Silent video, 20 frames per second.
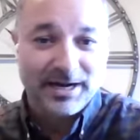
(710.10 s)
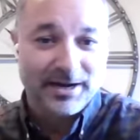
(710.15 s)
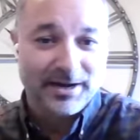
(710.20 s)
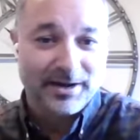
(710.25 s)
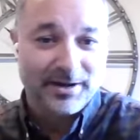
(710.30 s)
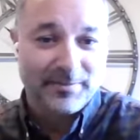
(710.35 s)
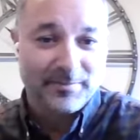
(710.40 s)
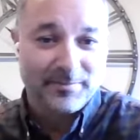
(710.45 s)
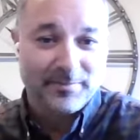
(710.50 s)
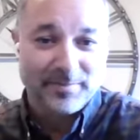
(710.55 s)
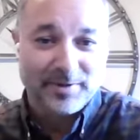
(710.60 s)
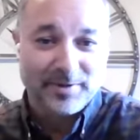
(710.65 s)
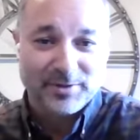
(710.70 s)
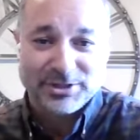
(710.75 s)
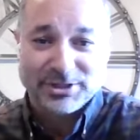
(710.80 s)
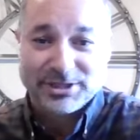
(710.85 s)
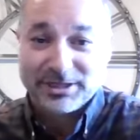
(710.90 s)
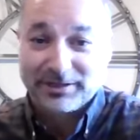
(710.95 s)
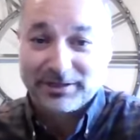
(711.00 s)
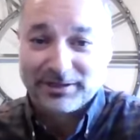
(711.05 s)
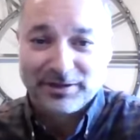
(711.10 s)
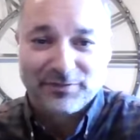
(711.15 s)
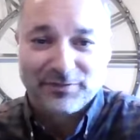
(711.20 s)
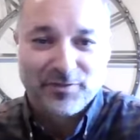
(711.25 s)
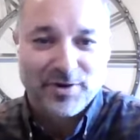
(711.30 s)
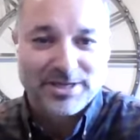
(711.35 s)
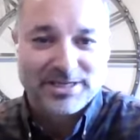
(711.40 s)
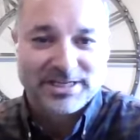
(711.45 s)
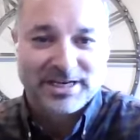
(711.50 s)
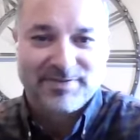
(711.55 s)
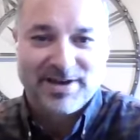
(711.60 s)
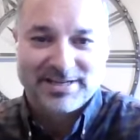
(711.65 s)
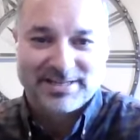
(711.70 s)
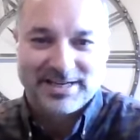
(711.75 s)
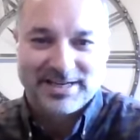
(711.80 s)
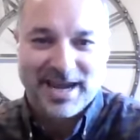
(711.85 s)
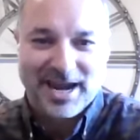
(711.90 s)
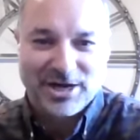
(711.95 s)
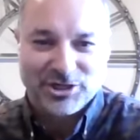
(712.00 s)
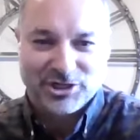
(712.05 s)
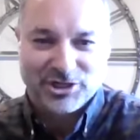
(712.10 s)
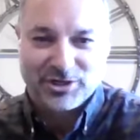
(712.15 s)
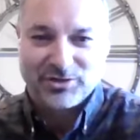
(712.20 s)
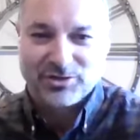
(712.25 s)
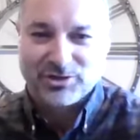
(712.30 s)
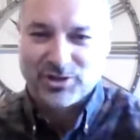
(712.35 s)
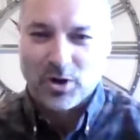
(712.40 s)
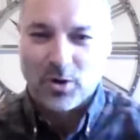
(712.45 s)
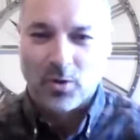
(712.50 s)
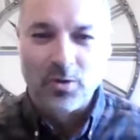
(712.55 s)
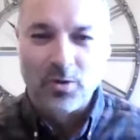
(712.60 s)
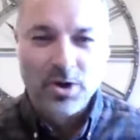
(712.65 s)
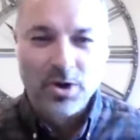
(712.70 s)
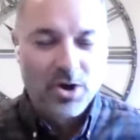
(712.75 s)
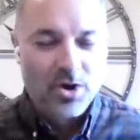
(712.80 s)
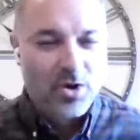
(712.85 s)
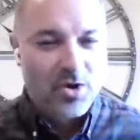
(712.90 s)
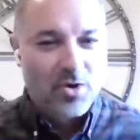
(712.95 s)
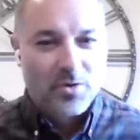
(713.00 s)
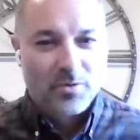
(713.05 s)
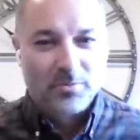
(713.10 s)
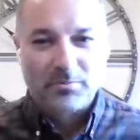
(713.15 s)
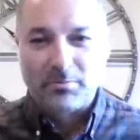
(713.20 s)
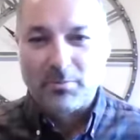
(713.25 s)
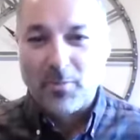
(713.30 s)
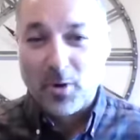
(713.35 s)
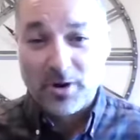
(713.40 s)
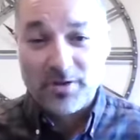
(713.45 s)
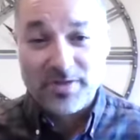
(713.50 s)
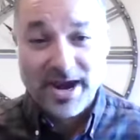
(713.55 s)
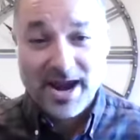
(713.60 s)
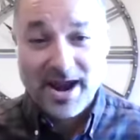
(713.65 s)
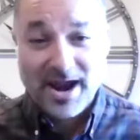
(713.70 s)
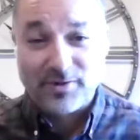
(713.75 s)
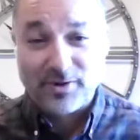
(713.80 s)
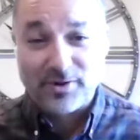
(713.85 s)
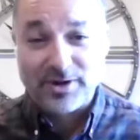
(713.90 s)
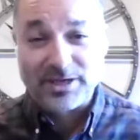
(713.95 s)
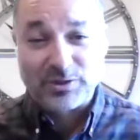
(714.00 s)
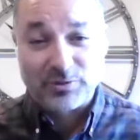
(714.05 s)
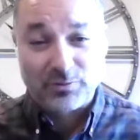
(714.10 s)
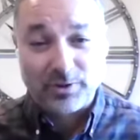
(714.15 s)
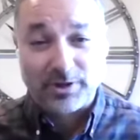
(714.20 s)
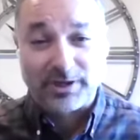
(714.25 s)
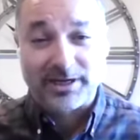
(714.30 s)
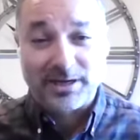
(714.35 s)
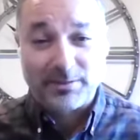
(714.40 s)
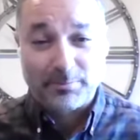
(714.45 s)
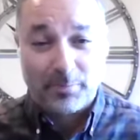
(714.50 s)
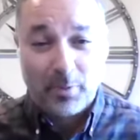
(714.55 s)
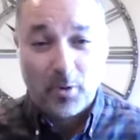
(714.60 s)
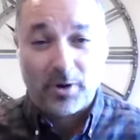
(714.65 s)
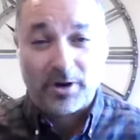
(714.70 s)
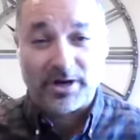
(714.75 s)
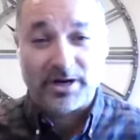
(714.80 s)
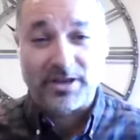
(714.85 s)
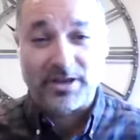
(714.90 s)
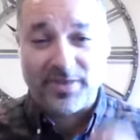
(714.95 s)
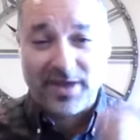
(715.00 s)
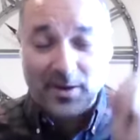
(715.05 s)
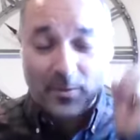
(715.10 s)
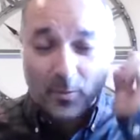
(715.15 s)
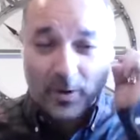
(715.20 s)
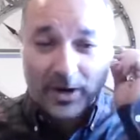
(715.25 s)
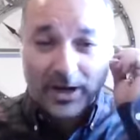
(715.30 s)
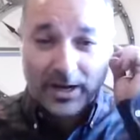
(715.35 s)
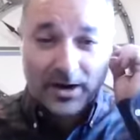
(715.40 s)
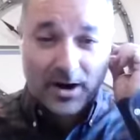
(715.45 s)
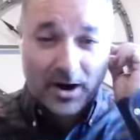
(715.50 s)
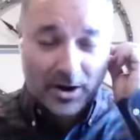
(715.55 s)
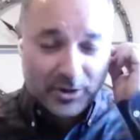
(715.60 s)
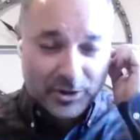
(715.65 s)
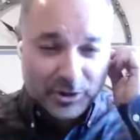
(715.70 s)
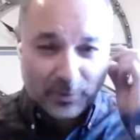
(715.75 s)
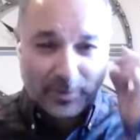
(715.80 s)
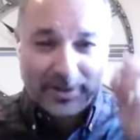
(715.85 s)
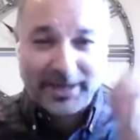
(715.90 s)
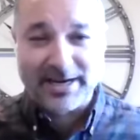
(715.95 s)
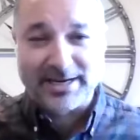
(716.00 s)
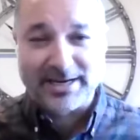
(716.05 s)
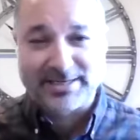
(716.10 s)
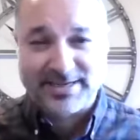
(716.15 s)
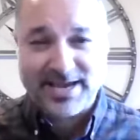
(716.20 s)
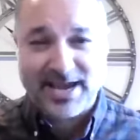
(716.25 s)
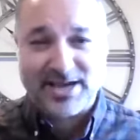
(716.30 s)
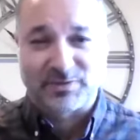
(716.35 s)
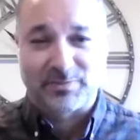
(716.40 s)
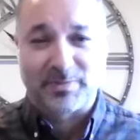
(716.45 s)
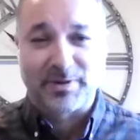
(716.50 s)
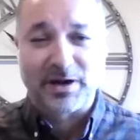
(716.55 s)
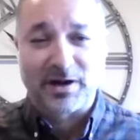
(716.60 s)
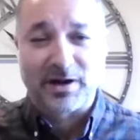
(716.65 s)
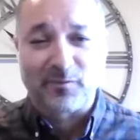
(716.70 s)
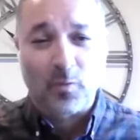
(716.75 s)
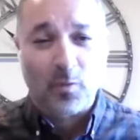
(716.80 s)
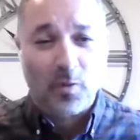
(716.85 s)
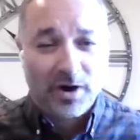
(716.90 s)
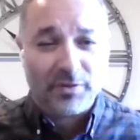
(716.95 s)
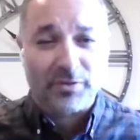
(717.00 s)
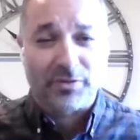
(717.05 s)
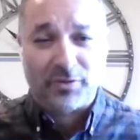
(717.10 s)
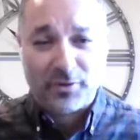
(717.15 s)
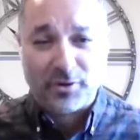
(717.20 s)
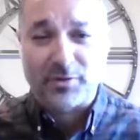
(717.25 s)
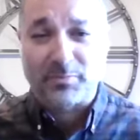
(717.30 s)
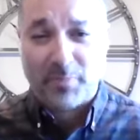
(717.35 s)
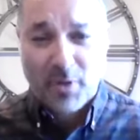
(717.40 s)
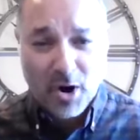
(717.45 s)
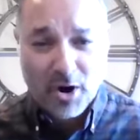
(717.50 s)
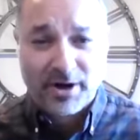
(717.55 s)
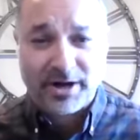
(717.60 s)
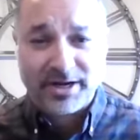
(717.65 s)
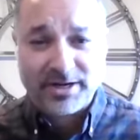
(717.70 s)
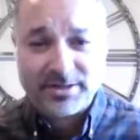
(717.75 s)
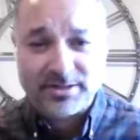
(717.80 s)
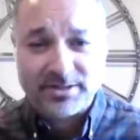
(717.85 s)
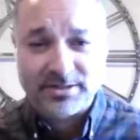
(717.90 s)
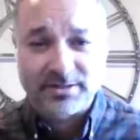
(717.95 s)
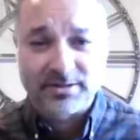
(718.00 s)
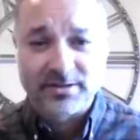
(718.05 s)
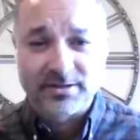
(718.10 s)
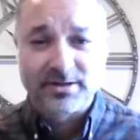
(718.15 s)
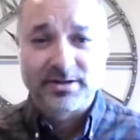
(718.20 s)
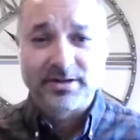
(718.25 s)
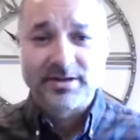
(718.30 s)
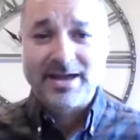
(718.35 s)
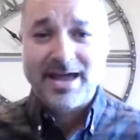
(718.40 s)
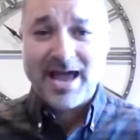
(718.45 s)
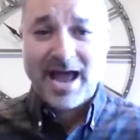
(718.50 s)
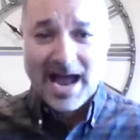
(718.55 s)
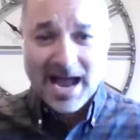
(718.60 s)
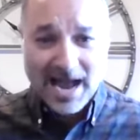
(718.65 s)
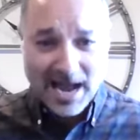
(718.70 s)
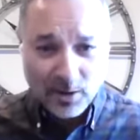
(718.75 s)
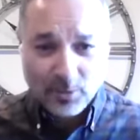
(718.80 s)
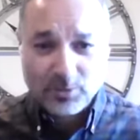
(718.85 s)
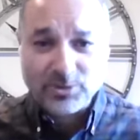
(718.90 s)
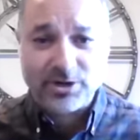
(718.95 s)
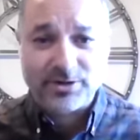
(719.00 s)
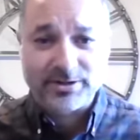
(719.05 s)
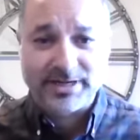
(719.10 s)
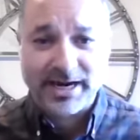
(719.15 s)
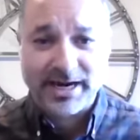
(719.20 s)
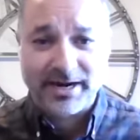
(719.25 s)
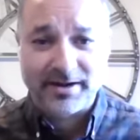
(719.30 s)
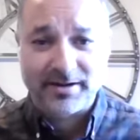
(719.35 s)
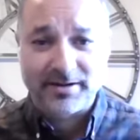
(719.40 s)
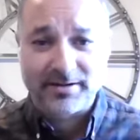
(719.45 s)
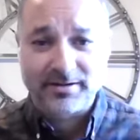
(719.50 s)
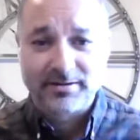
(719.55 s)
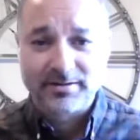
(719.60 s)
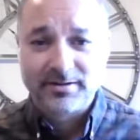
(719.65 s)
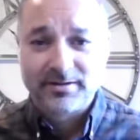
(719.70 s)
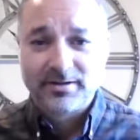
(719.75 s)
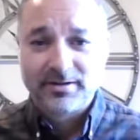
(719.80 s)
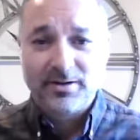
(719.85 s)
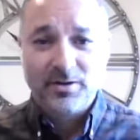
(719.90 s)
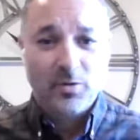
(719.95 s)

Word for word: Um, they're still in the forensic investigation. So, more than ever, it's really important that we are doing an assessment of what third parties house our data,